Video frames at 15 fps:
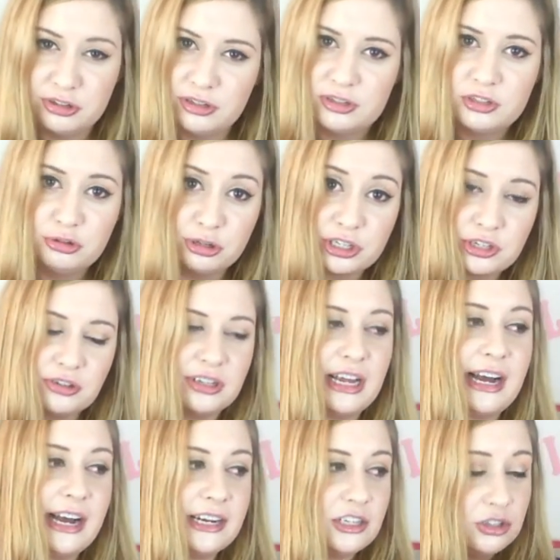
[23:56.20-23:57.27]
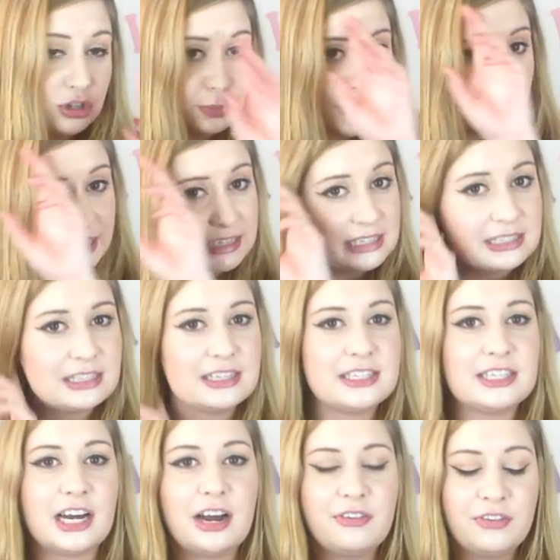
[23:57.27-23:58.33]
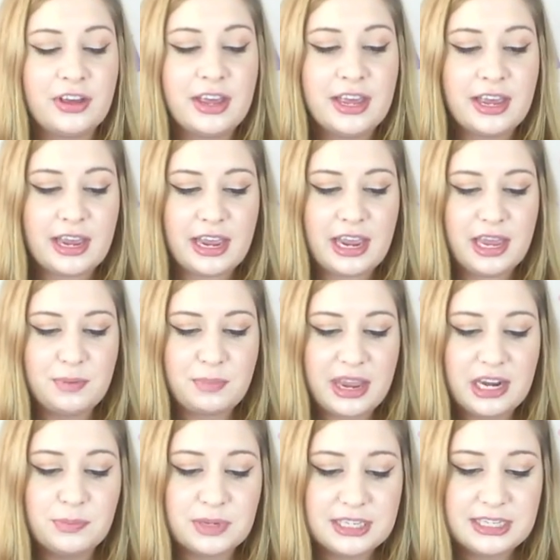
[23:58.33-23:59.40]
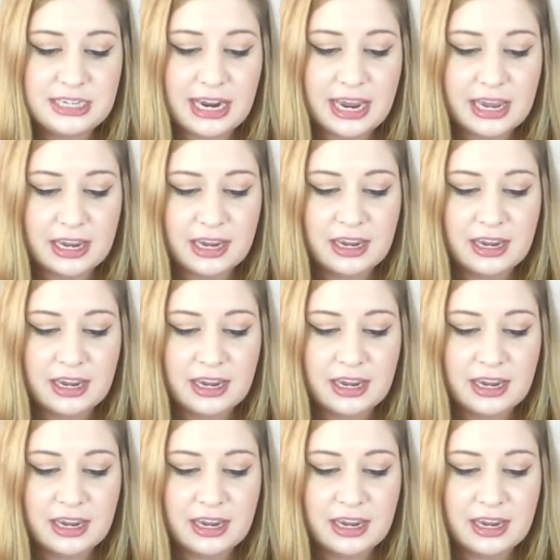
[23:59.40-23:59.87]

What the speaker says: traditional art to do paintings and stuff and made a mistake